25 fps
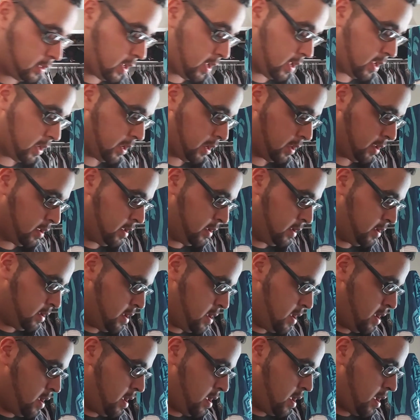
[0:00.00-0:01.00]
that,
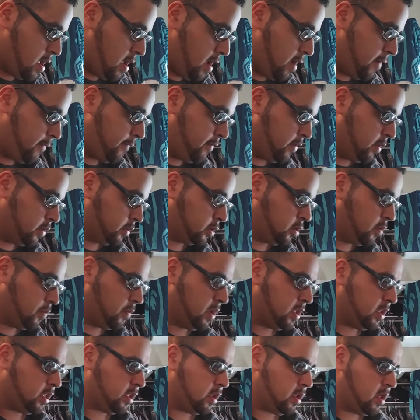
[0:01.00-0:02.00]
I told
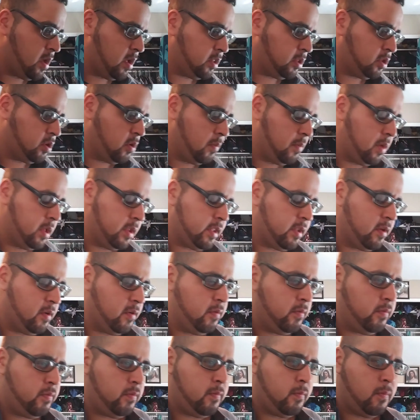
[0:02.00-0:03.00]

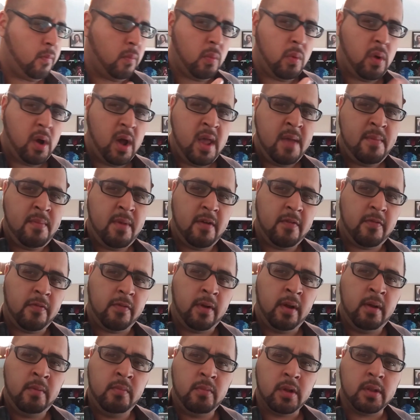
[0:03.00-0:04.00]
myself, why am I
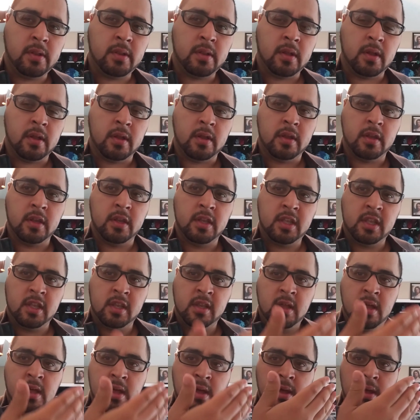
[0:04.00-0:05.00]
friend with this
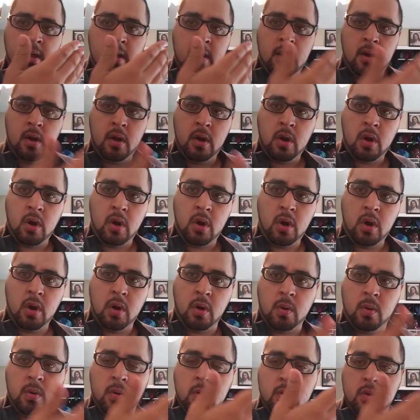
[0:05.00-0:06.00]
her
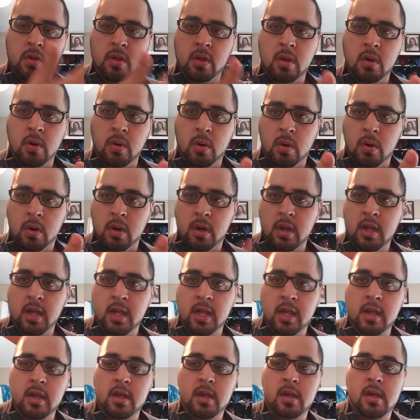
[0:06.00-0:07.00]
or
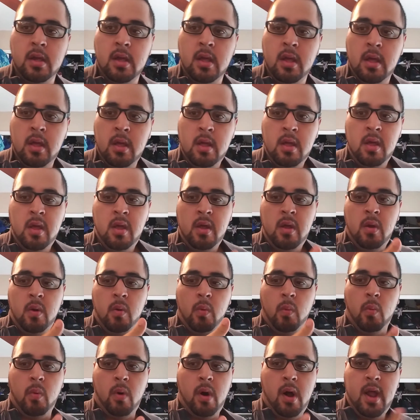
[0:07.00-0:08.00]
he?
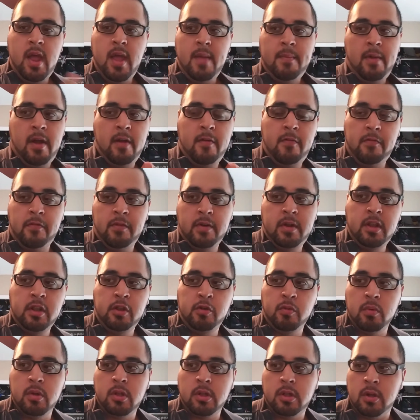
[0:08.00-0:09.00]
Why am I friends
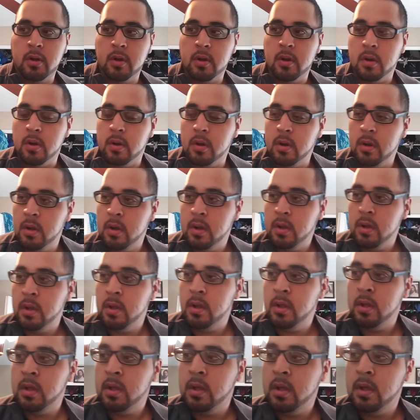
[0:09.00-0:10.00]
with her?
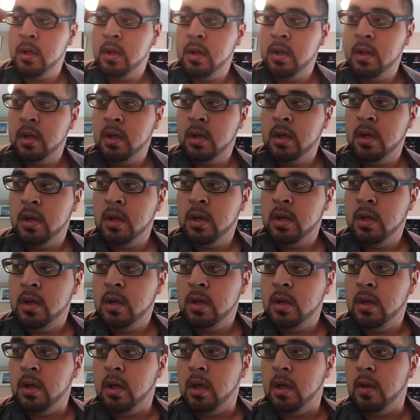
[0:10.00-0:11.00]

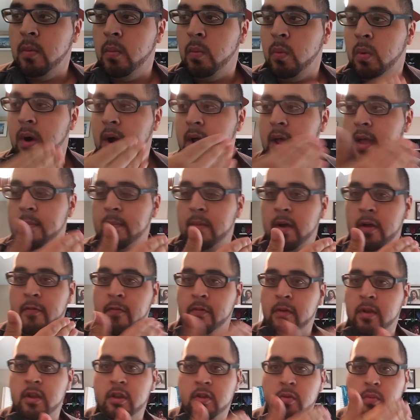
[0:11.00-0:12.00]
And why am I
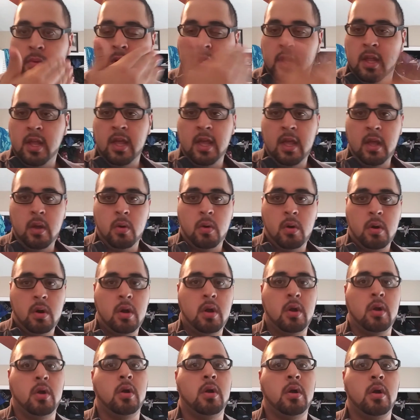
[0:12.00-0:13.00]
friends with he or
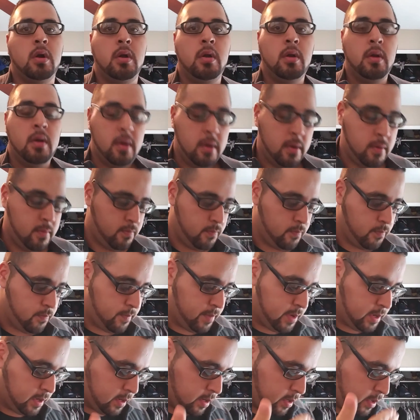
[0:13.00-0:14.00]
her?
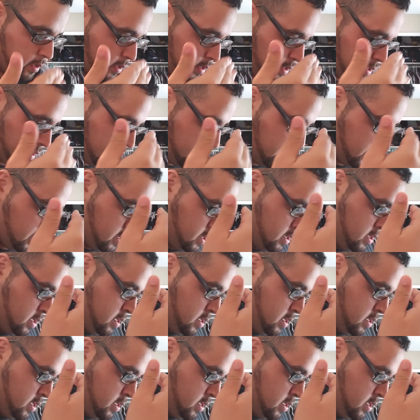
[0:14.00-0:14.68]
Because